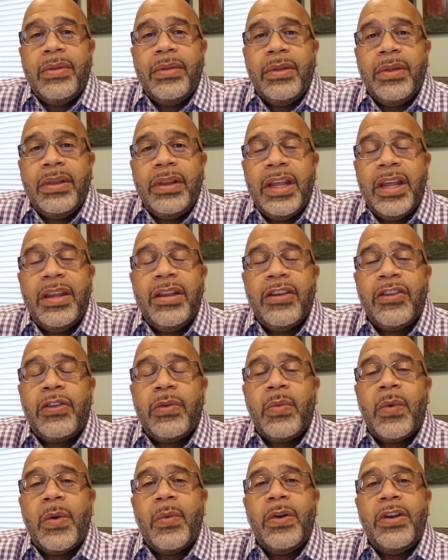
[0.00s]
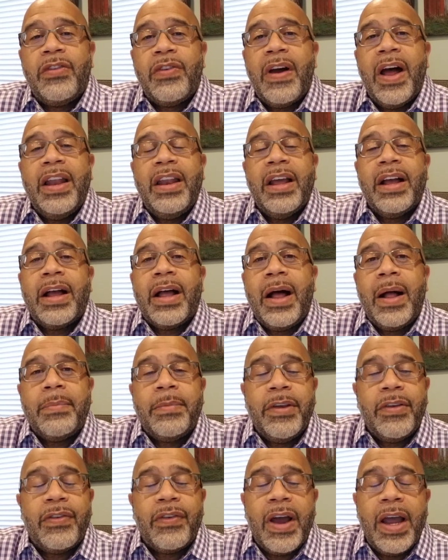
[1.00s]
this is what we're trying to
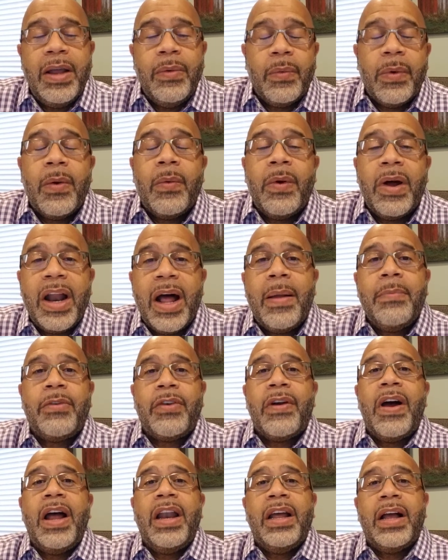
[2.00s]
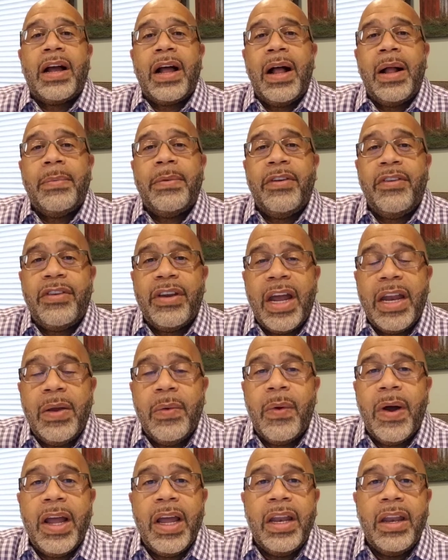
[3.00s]
accomplish, right? Well, what I'm trying to accomplish
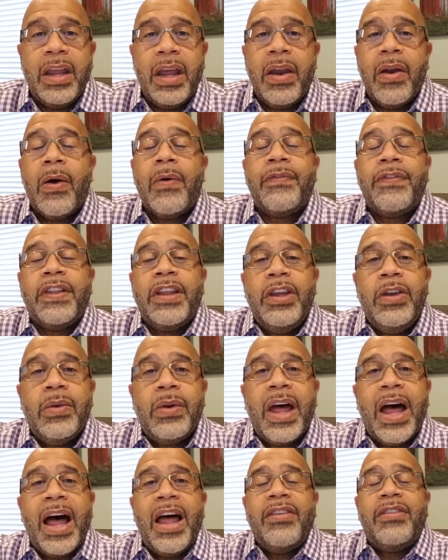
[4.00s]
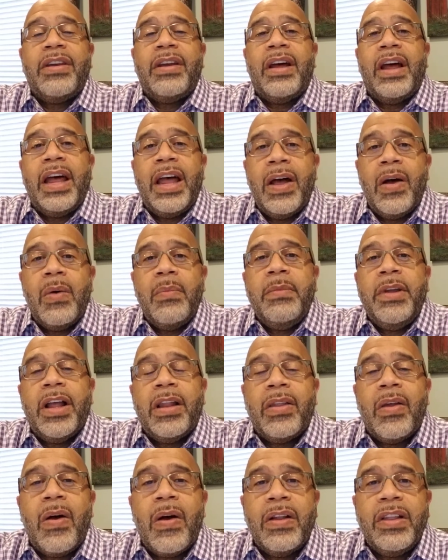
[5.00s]
anyway, and hopefully you guys help me
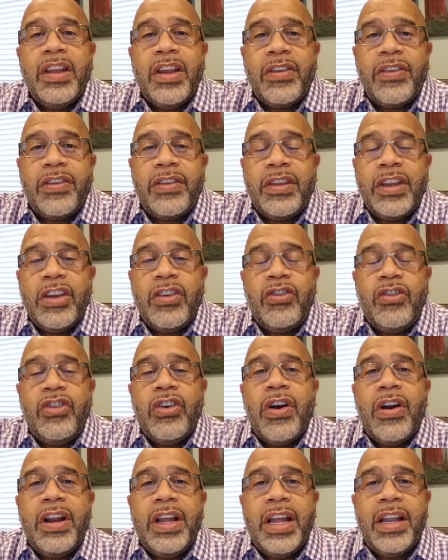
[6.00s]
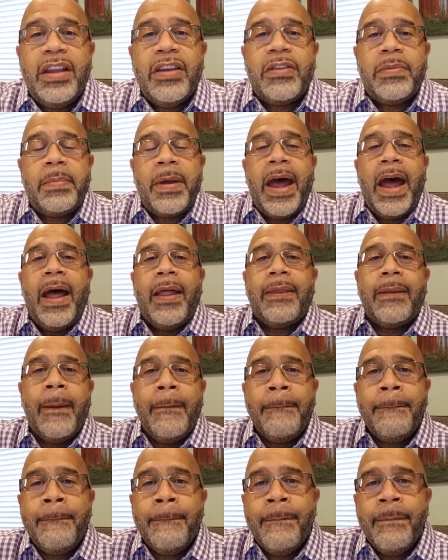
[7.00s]
along this journey and this path.
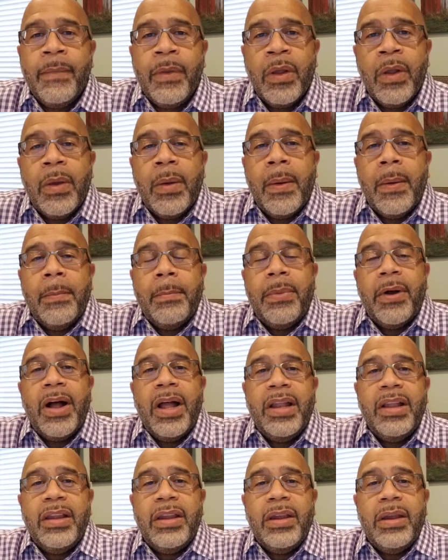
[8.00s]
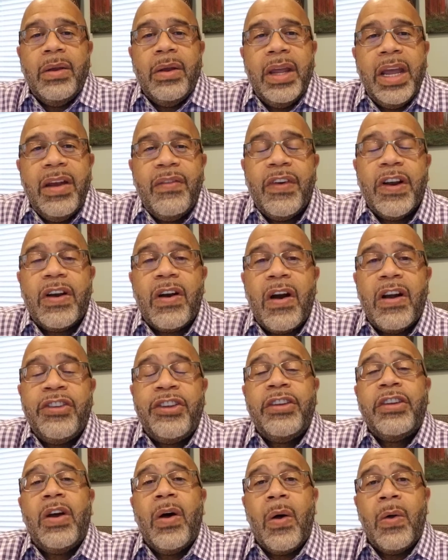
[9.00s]
But in regards
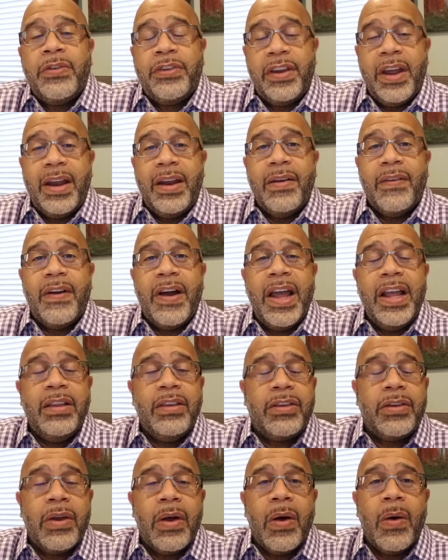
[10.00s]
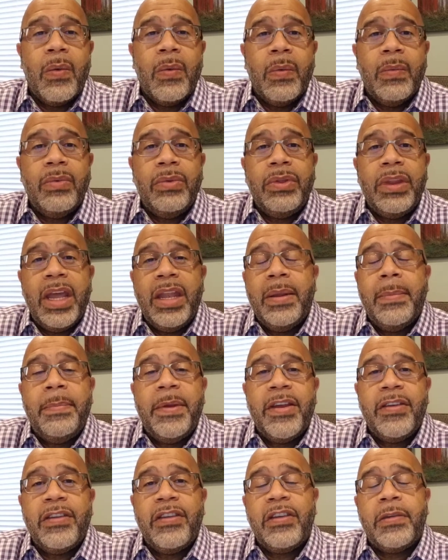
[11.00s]
to goal setting, right? So in the
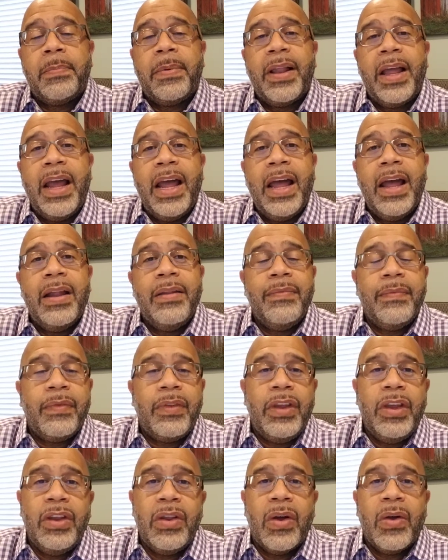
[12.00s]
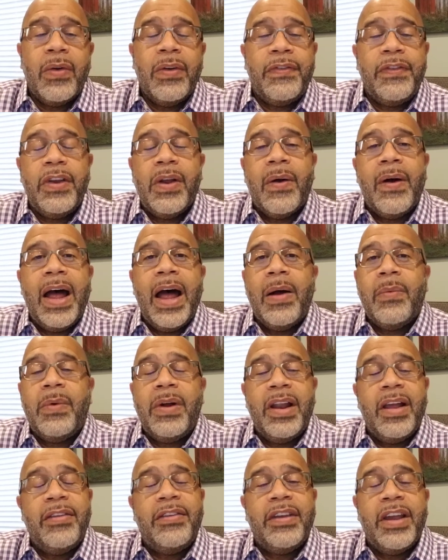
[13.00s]
business plan, if you don't have one,
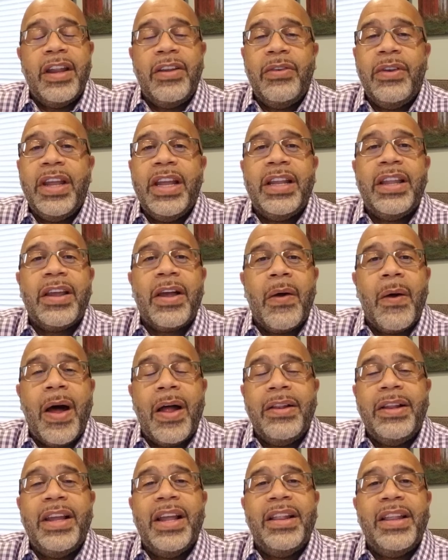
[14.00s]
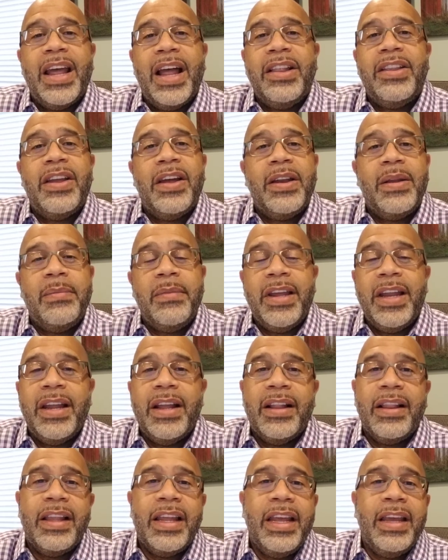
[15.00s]
I said you need to go out and get that done
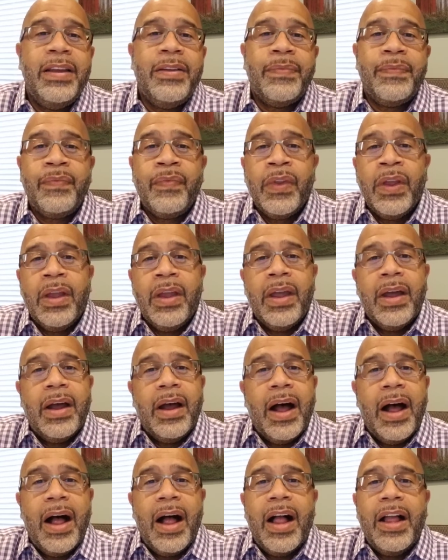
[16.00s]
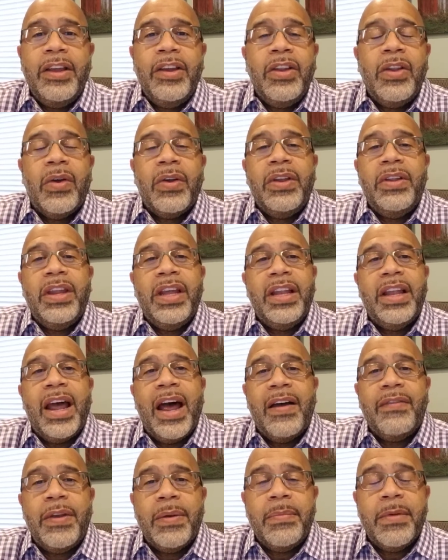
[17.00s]
immediately. You need to
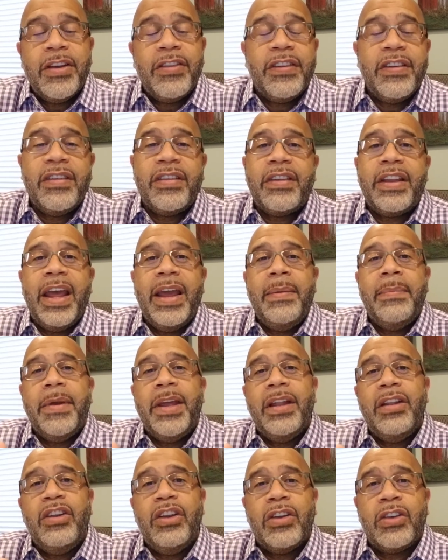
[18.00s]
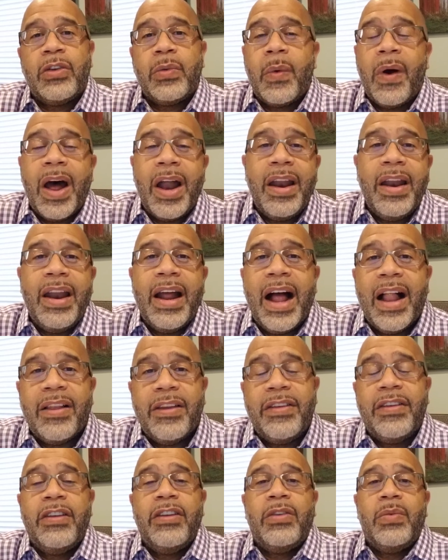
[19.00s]
have your mission statement, your SWOT
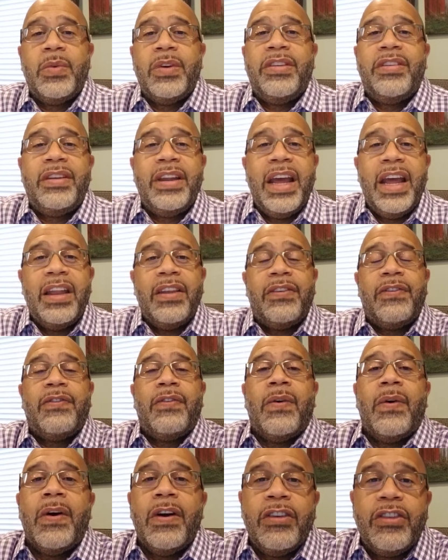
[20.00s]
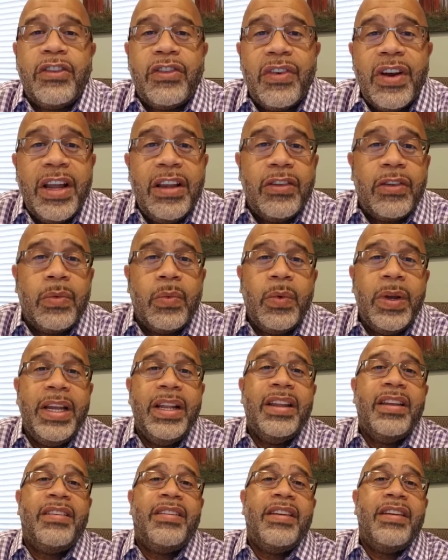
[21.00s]
analysis, which stands for strengths,
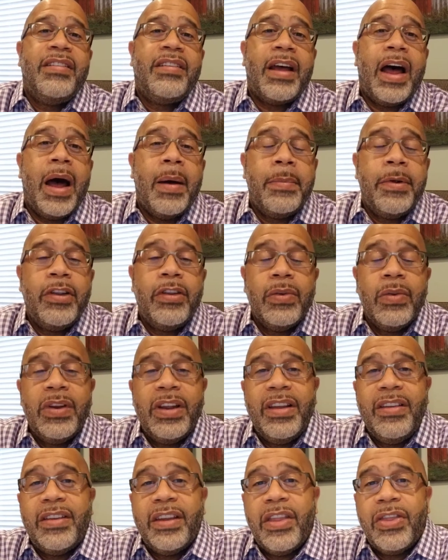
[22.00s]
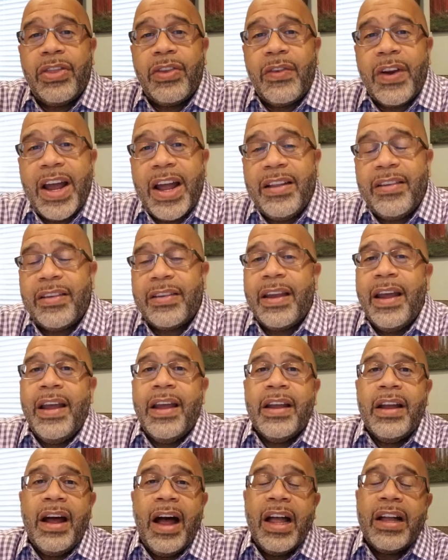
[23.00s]
weaknesses, opportunities, and threats.
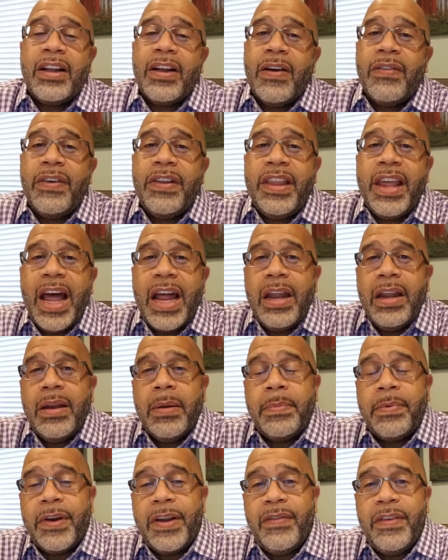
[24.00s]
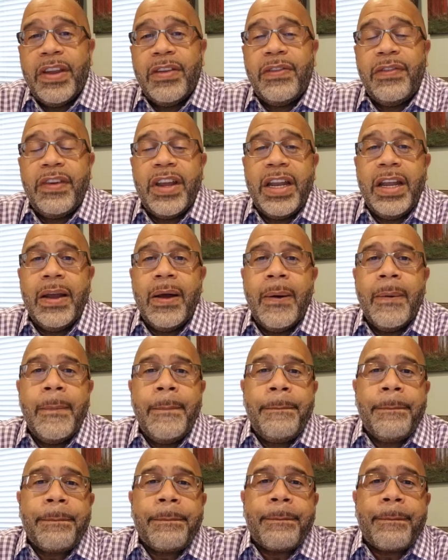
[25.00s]
I covered that in the previous video.
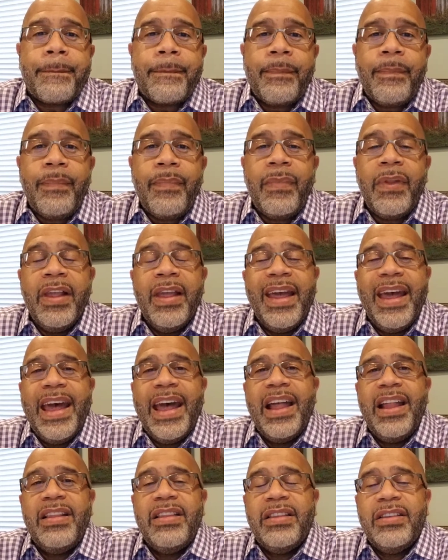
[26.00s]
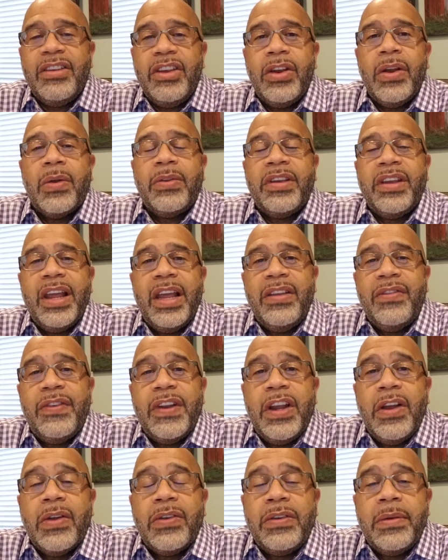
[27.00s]
And, today's
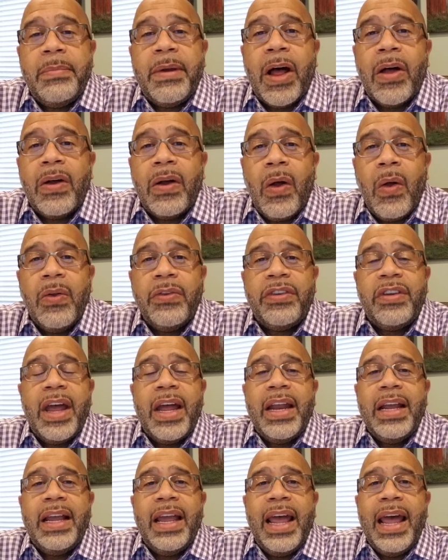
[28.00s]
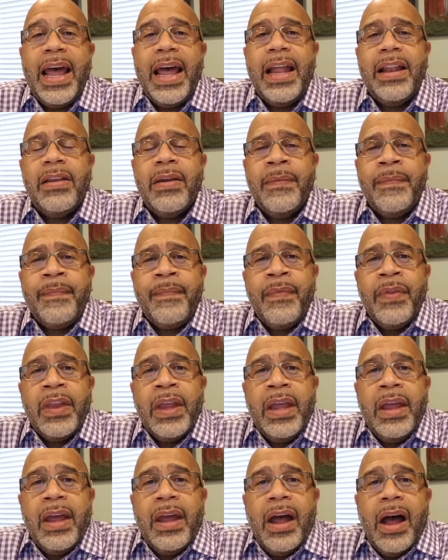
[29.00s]
video is about goal setting. And
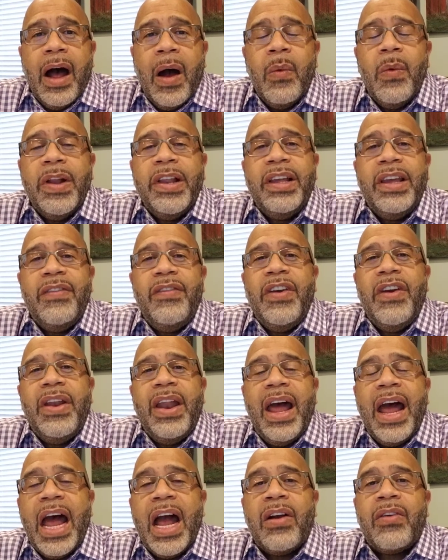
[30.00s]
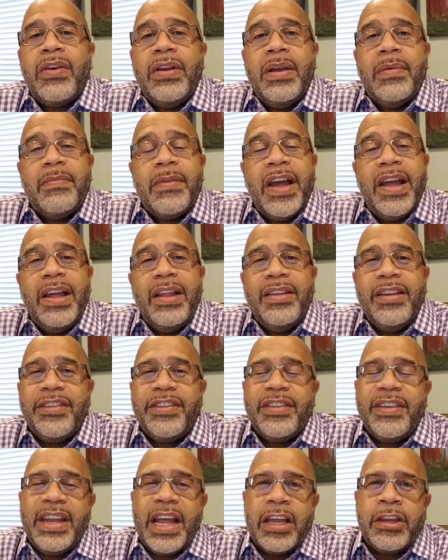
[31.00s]
I want to give you an acronym, right? And this
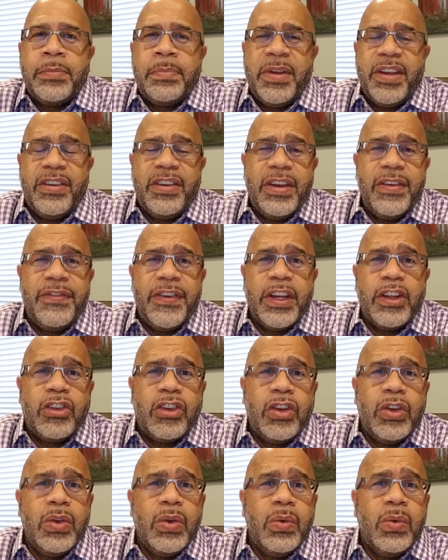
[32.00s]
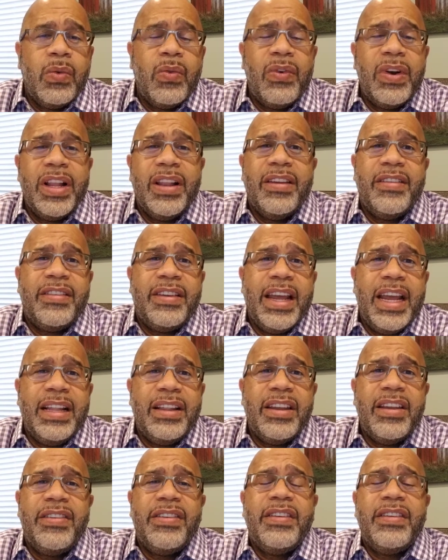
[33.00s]
is not specific to real estate.
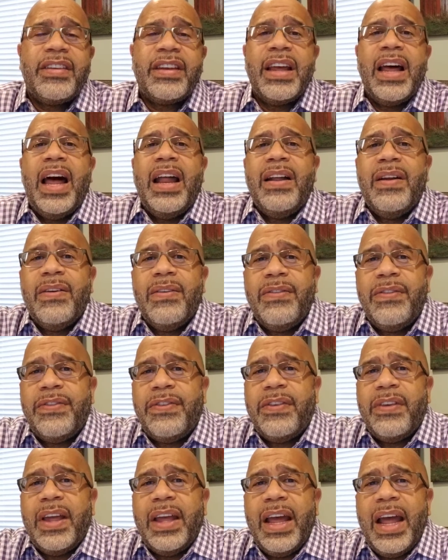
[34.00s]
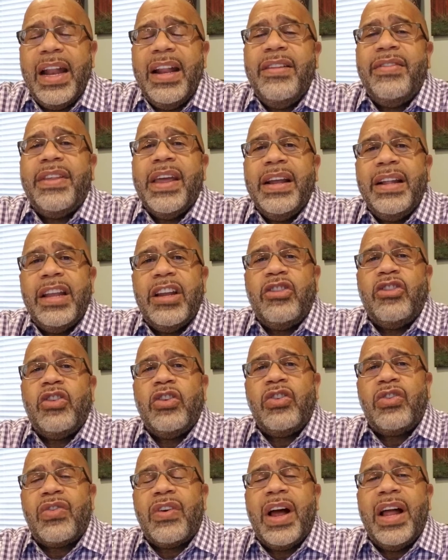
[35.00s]
This is kind of anything that you're
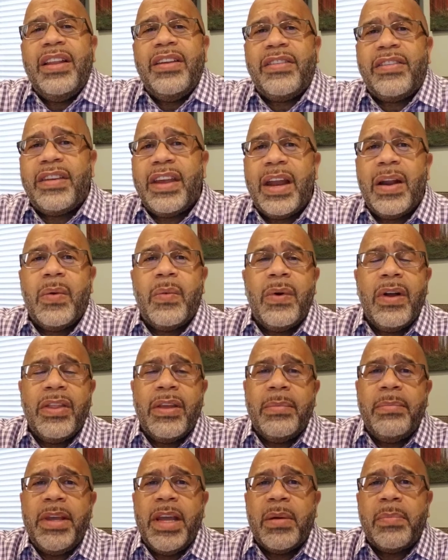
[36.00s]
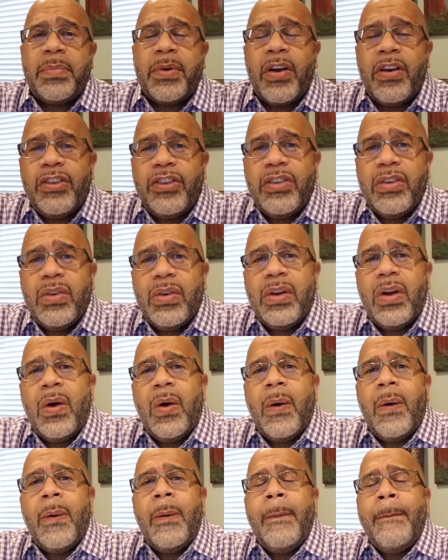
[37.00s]
trying to set up, whether it be a personal
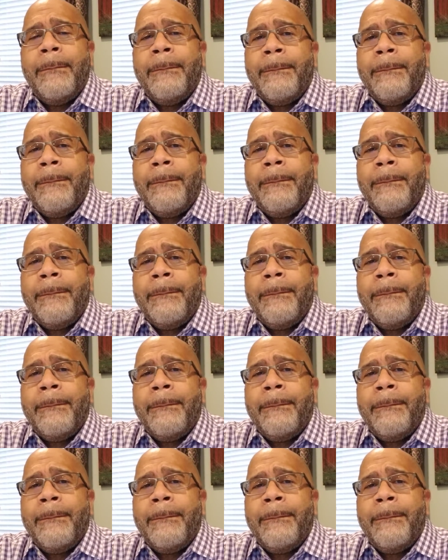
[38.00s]
goal,